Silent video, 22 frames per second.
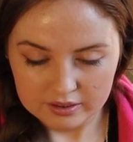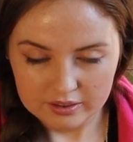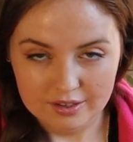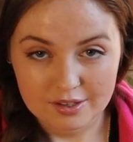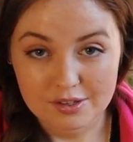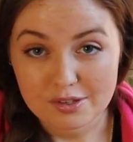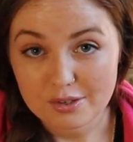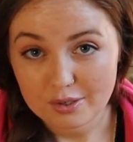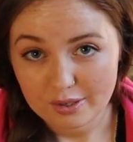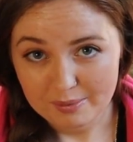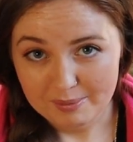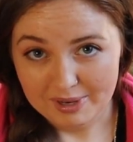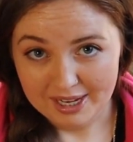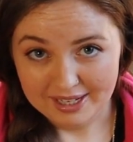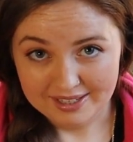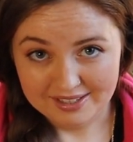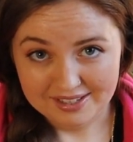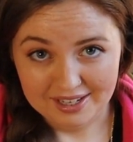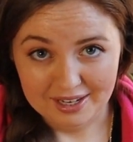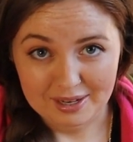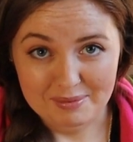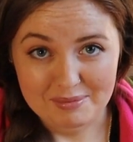The soil
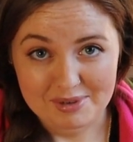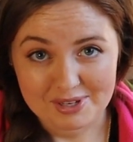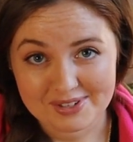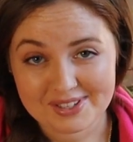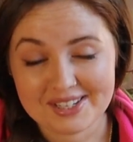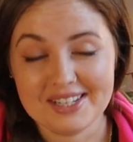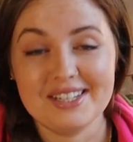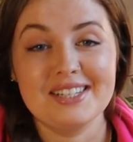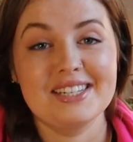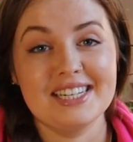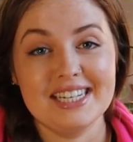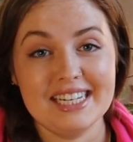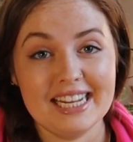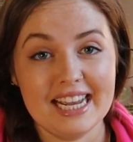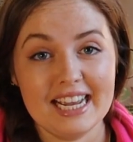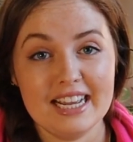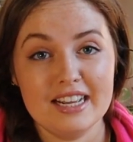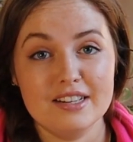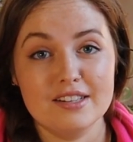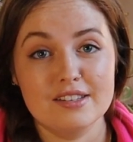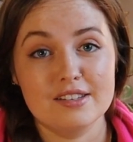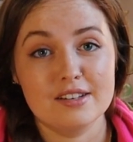mix that I'm using
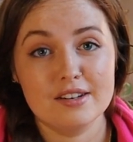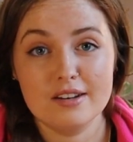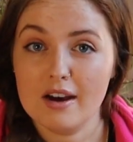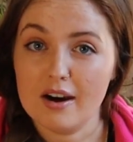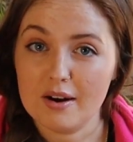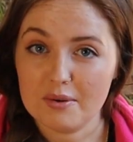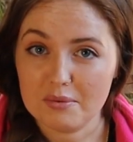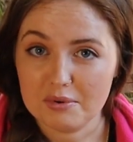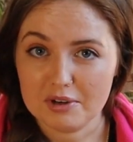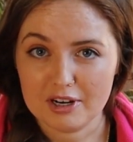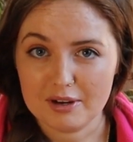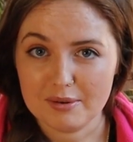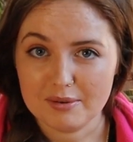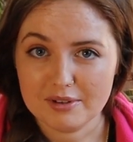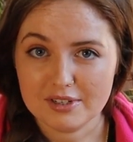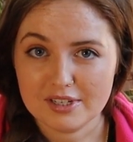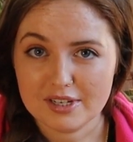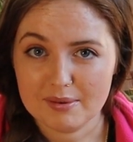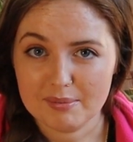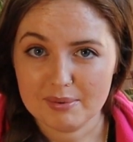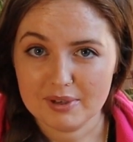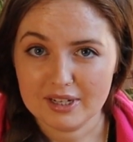today is not what I
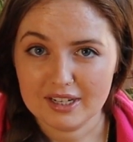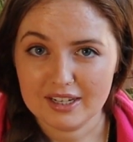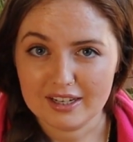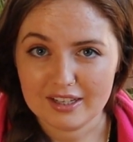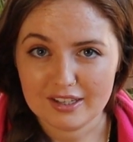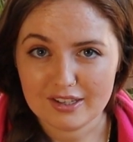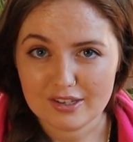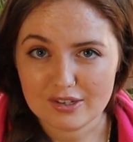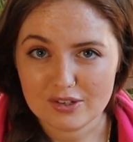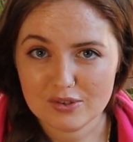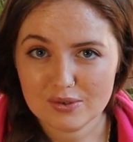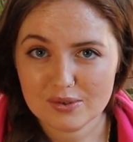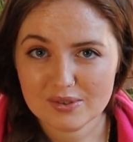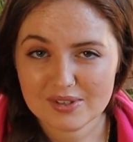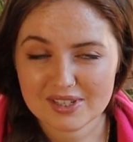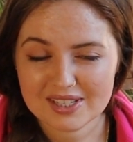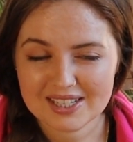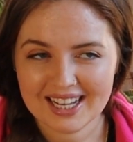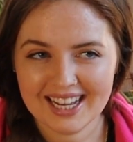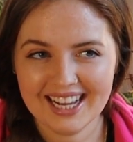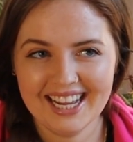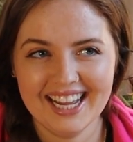would typically
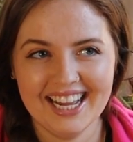use.